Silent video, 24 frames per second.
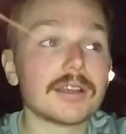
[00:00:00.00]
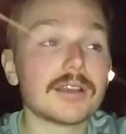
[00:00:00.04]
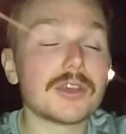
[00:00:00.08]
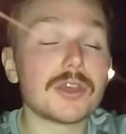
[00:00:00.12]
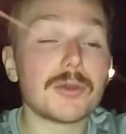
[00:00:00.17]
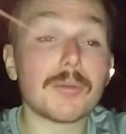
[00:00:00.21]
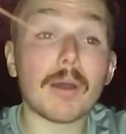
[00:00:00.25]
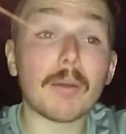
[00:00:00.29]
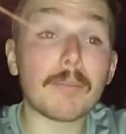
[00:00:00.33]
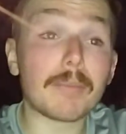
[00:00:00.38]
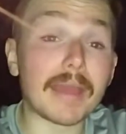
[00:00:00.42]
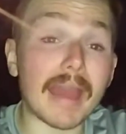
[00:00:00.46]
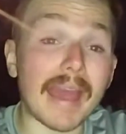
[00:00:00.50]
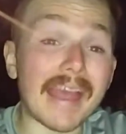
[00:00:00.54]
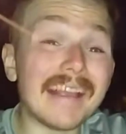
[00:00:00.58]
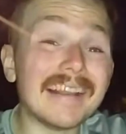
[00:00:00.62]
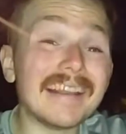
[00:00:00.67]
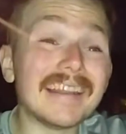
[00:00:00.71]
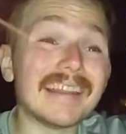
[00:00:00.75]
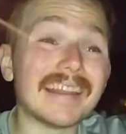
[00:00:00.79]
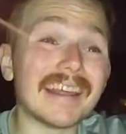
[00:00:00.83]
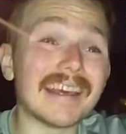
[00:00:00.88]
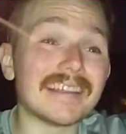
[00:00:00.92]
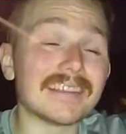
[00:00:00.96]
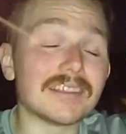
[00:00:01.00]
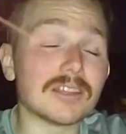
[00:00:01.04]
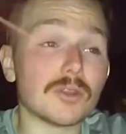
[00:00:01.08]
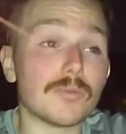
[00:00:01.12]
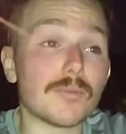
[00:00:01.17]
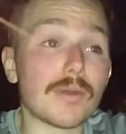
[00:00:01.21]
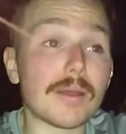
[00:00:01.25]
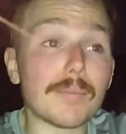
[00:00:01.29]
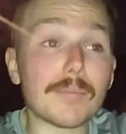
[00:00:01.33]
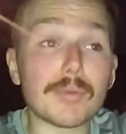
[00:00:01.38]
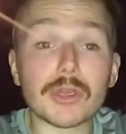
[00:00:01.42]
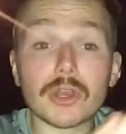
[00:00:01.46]
You might be alienated a
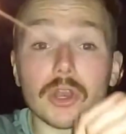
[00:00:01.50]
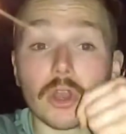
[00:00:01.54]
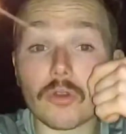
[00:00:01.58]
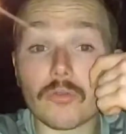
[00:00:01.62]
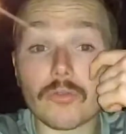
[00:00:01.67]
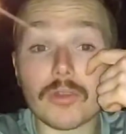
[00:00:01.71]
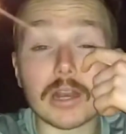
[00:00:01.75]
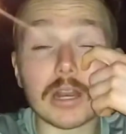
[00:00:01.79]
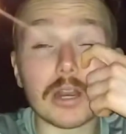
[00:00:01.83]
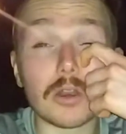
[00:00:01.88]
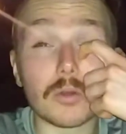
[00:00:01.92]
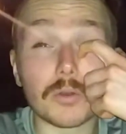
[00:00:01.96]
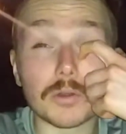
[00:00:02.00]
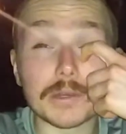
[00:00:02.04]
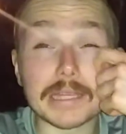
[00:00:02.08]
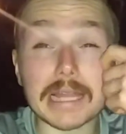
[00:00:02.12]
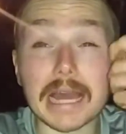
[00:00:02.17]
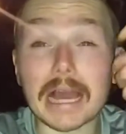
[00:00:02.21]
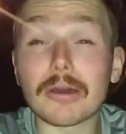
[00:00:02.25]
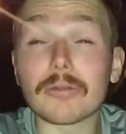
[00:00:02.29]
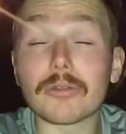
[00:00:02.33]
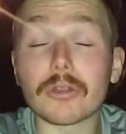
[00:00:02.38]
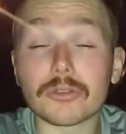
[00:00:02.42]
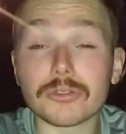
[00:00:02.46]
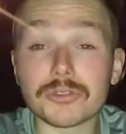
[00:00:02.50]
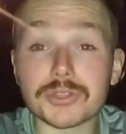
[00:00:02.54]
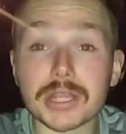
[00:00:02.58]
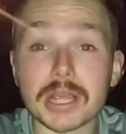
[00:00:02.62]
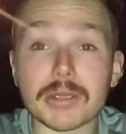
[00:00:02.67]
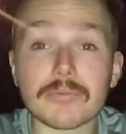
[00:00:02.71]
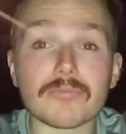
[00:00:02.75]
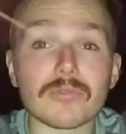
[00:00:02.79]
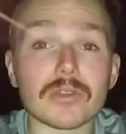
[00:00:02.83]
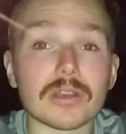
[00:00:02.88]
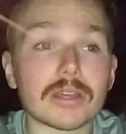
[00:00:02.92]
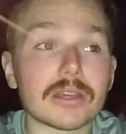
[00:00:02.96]
bit, but you're not really looked down on
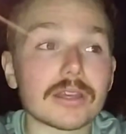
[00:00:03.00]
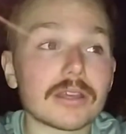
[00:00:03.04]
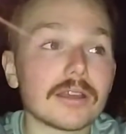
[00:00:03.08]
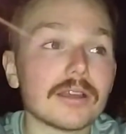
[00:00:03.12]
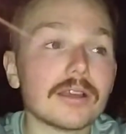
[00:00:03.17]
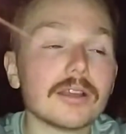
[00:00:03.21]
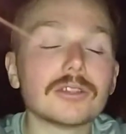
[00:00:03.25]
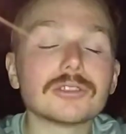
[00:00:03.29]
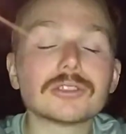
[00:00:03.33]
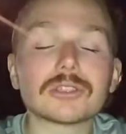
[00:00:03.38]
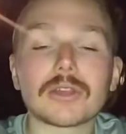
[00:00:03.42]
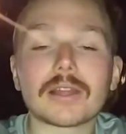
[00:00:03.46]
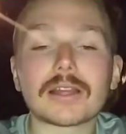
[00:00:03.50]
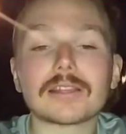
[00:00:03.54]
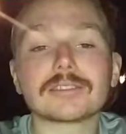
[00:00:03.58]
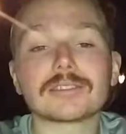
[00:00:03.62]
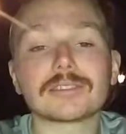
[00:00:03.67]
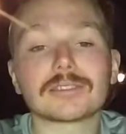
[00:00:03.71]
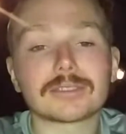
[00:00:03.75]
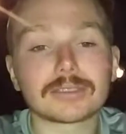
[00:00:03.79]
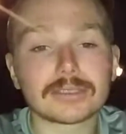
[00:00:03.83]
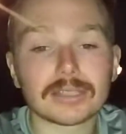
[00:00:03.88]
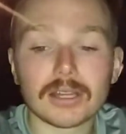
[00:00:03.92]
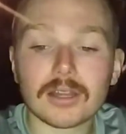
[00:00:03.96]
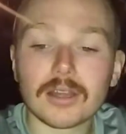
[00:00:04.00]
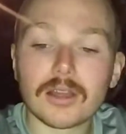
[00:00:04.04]
generally. So that's